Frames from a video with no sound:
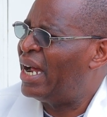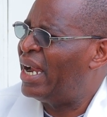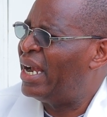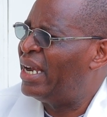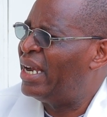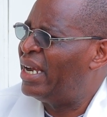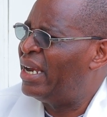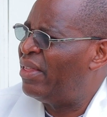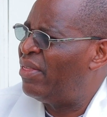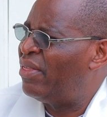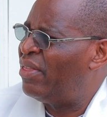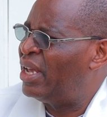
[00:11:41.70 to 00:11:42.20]

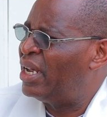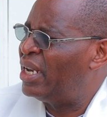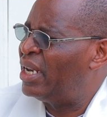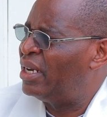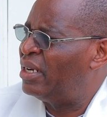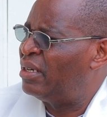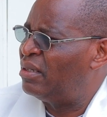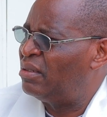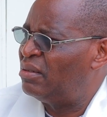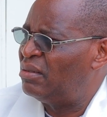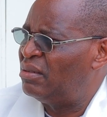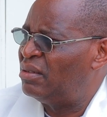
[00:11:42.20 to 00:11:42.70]
And
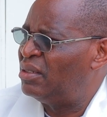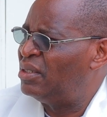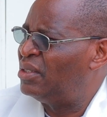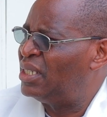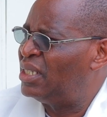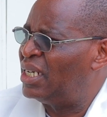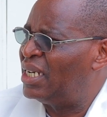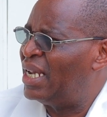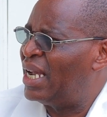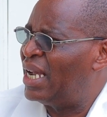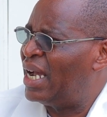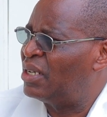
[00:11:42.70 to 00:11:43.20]

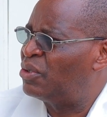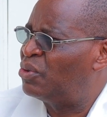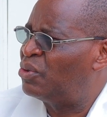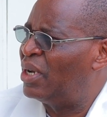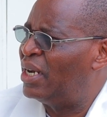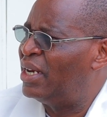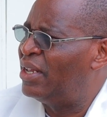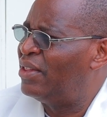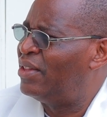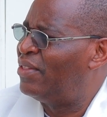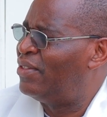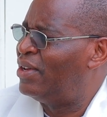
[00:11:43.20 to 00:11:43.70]

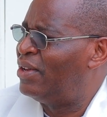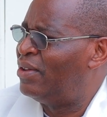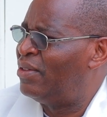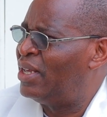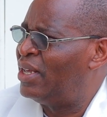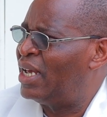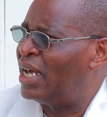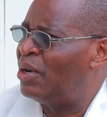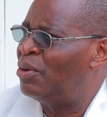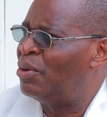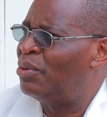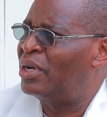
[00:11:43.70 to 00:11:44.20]

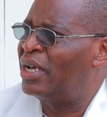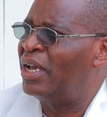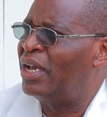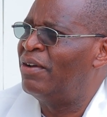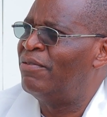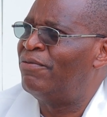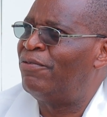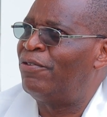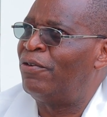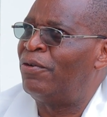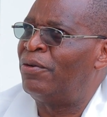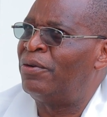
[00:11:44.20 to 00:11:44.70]
they're
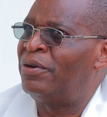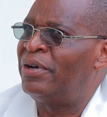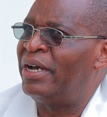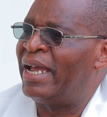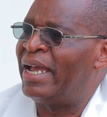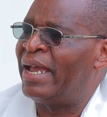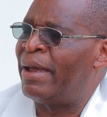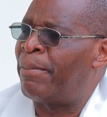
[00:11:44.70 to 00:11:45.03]
looking for